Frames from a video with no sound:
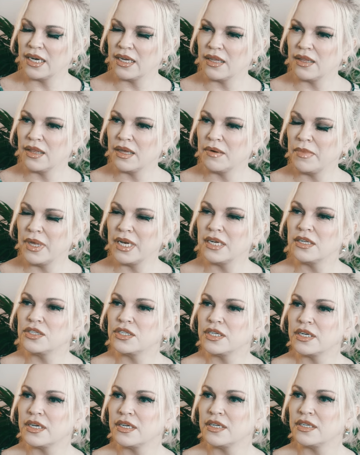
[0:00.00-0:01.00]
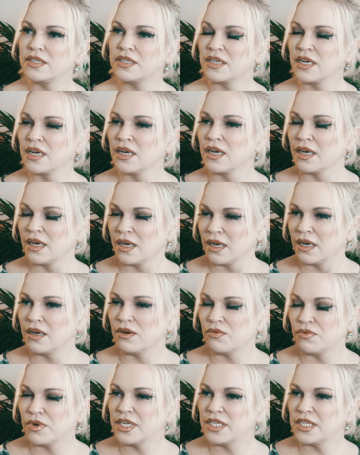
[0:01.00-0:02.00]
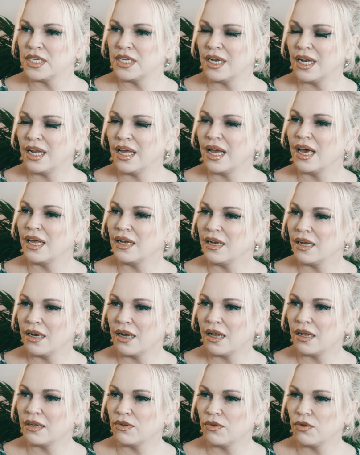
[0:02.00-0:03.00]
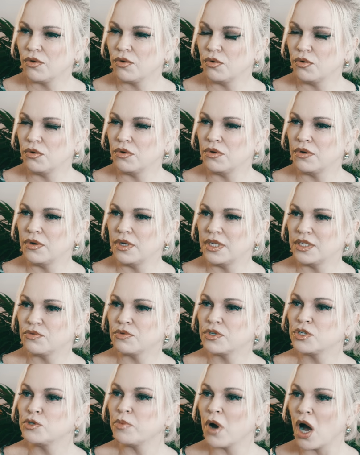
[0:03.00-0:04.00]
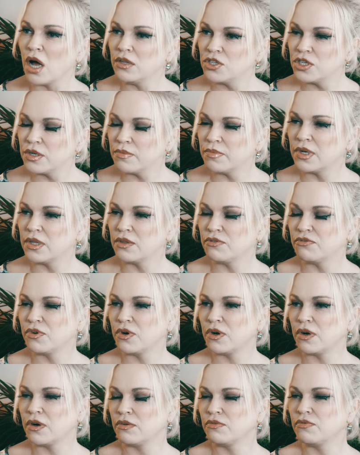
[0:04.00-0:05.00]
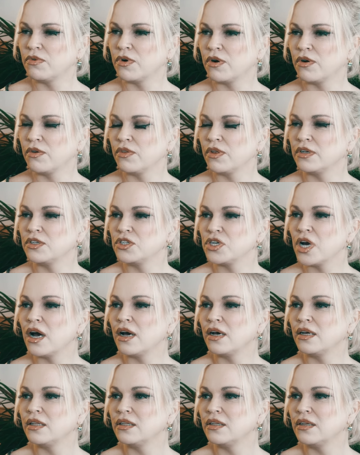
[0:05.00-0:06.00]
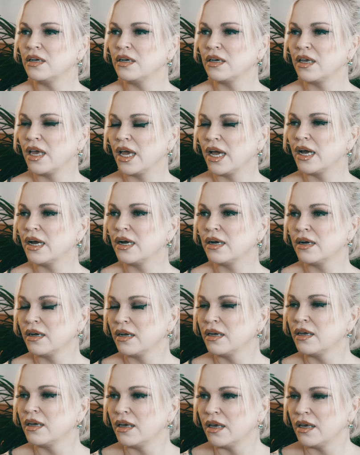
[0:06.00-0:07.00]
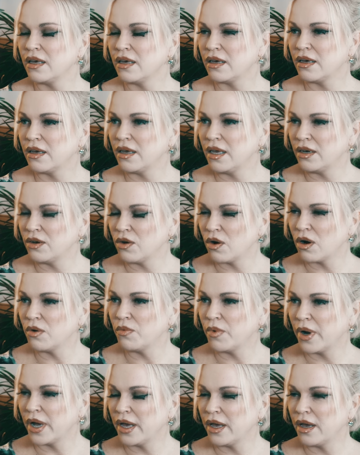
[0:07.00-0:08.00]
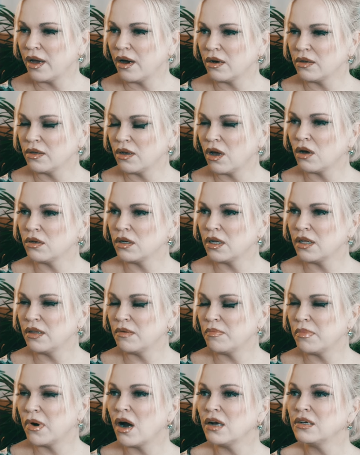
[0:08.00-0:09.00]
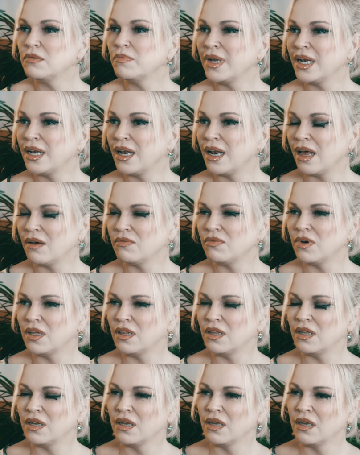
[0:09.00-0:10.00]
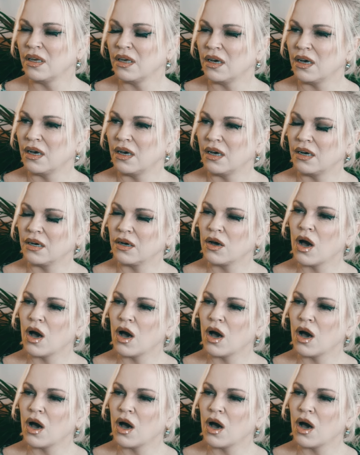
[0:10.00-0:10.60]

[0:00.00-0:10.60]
uh, the ministers uh, recently, Helleland, who is responsible for, for the child uh, care uh, in Norway on, on a department level, uh,